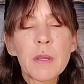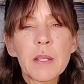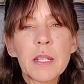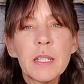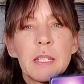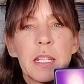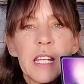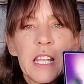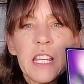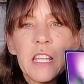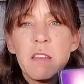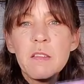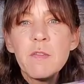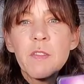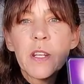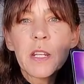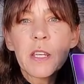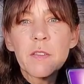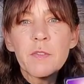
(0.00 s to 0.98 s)
And
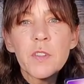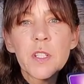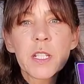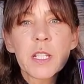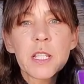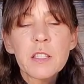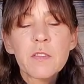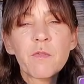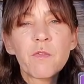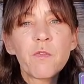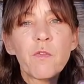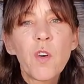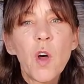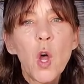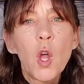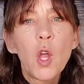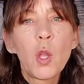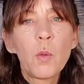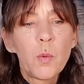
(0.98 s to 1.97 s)
even if it doesn't
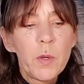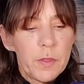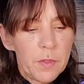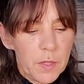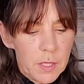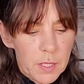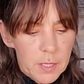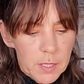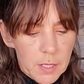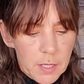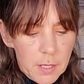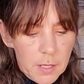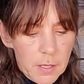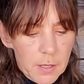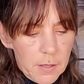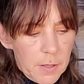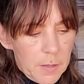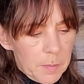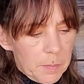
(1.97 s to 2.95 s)
fall within,
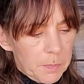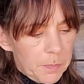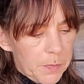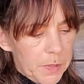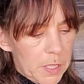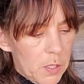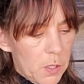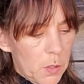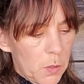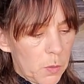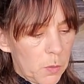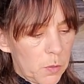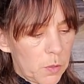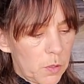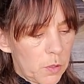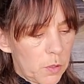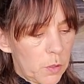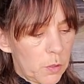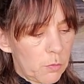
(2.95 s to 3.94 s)
you know,
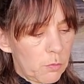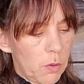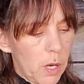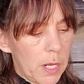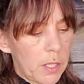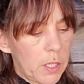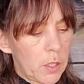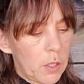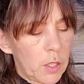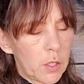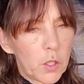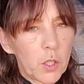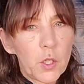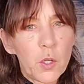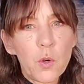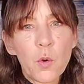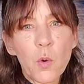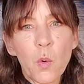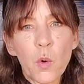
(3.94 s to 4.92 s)
the regular
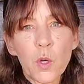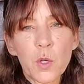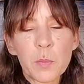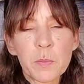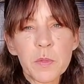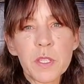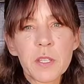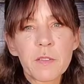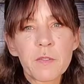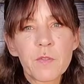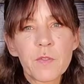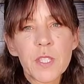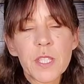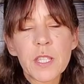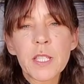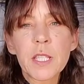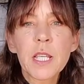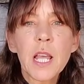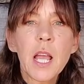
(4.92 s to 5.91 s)
norms of
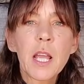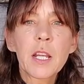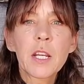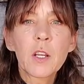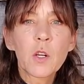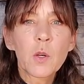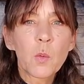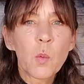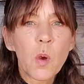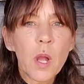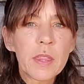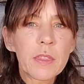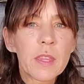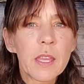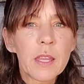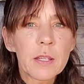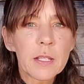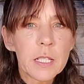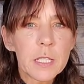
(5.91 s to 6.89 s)
society or what
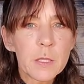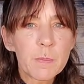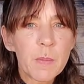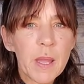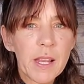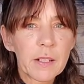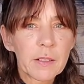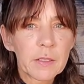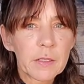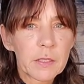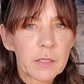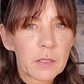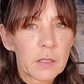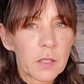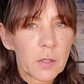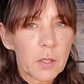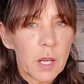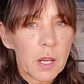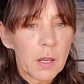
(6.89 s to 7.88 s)
they expect,
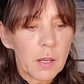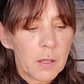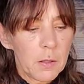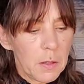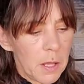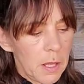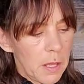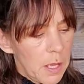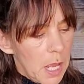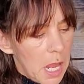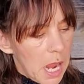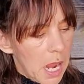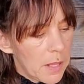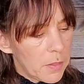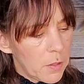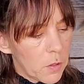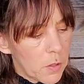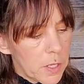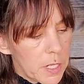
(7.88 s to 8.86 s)
okay? And
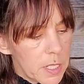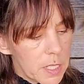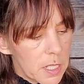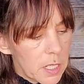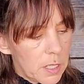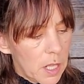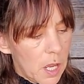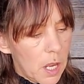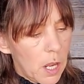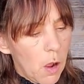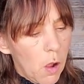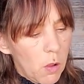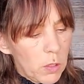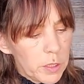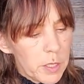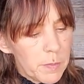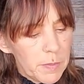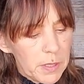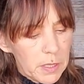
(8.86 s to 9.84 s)
there is a lot,
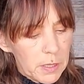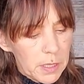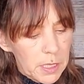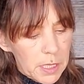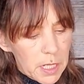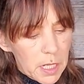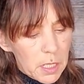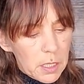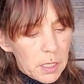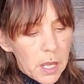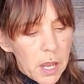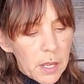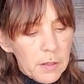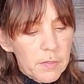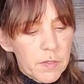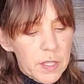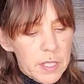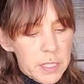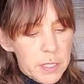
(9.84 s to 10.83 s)
ultimately, a lot
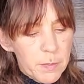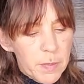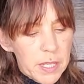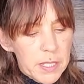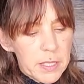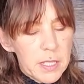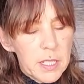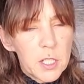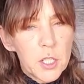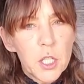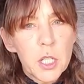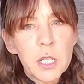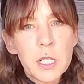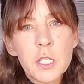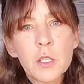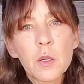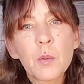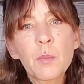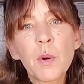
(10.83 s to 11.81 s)
of this message
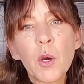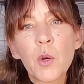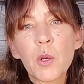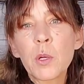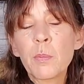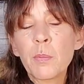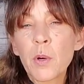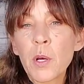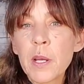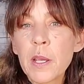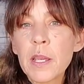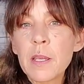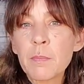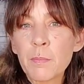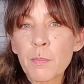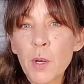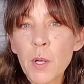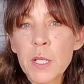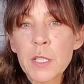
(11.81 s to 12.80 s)
is about
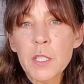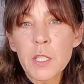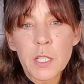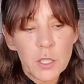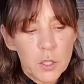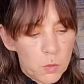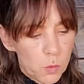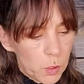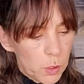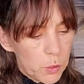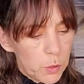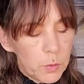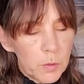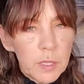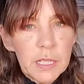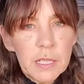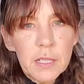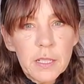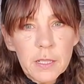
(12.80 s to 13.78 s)
embracing your
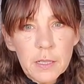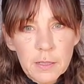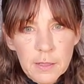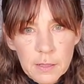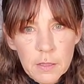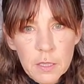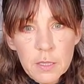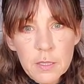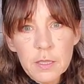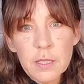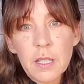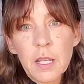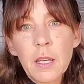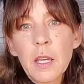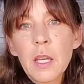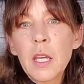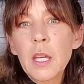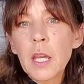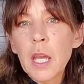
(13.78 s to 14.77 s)
uniqueness
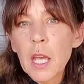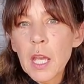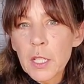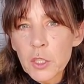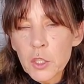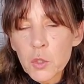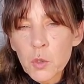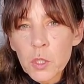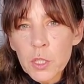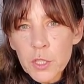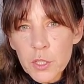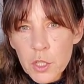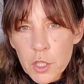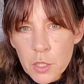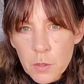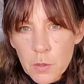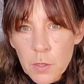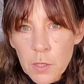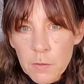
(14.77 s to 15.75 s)
and your
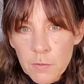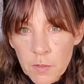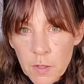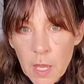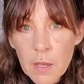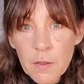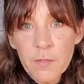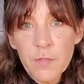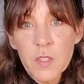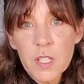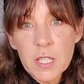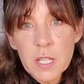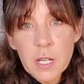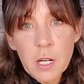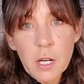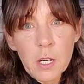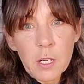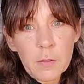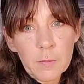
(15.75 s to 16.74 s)
intuitive gifts
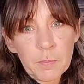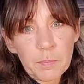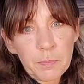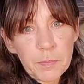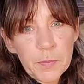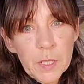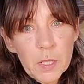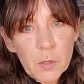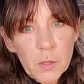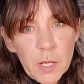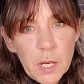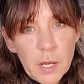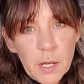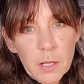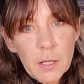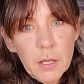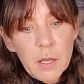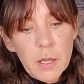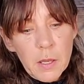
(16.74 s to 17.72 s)
here,
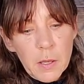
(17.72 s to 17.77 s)
okay?